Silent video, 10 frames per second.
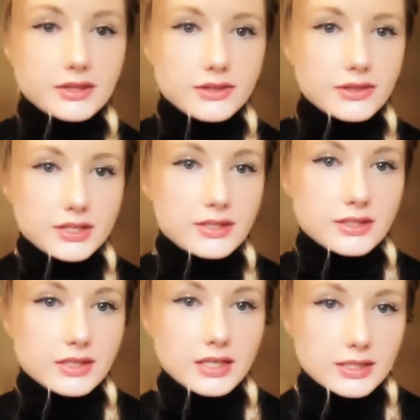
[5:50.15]

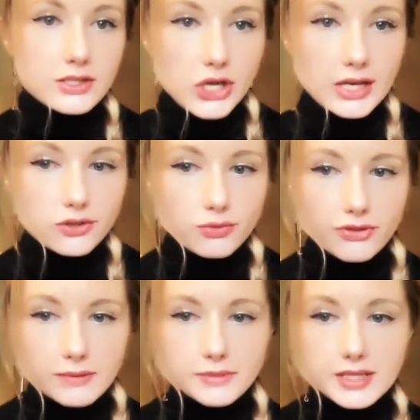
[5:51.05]
this in exchange with
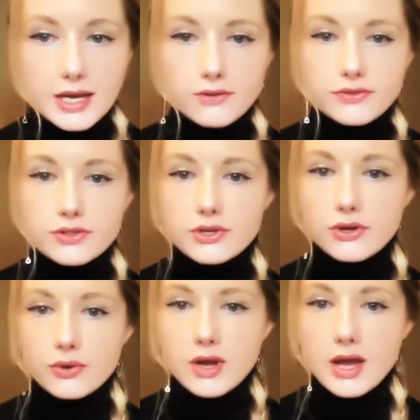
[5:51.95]
themselves.
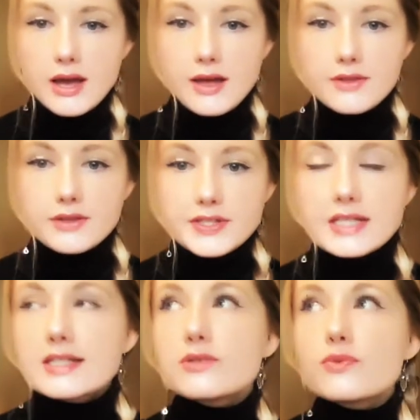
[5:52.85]
So the
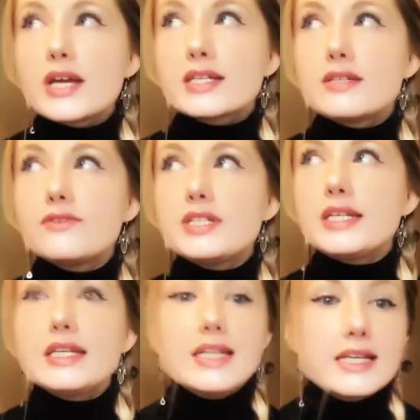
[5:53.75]
6's
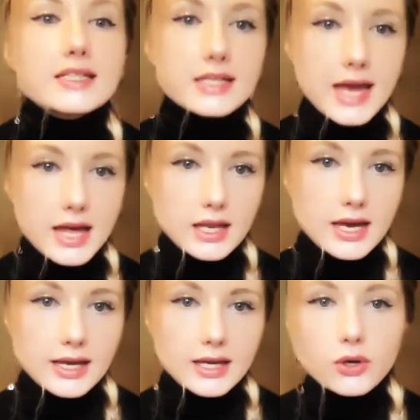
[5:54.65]
reactivity needs an
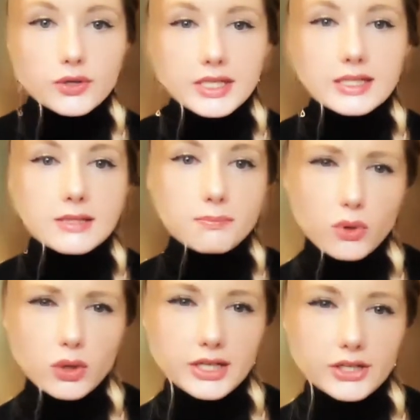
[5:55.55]
ally or needs a
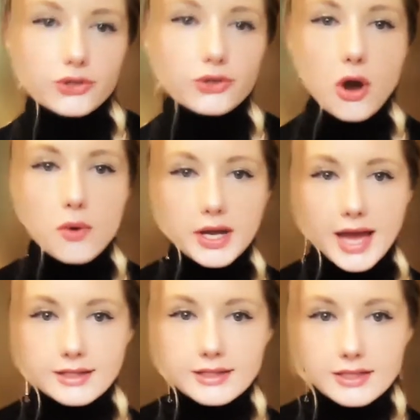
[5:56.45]
bully to go
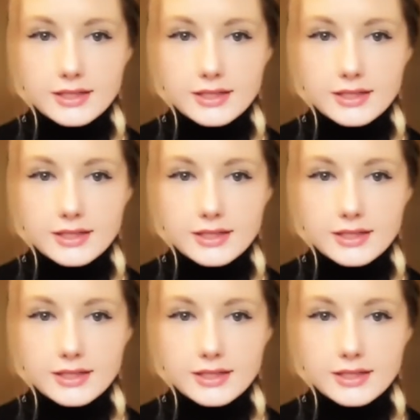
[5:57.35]
against.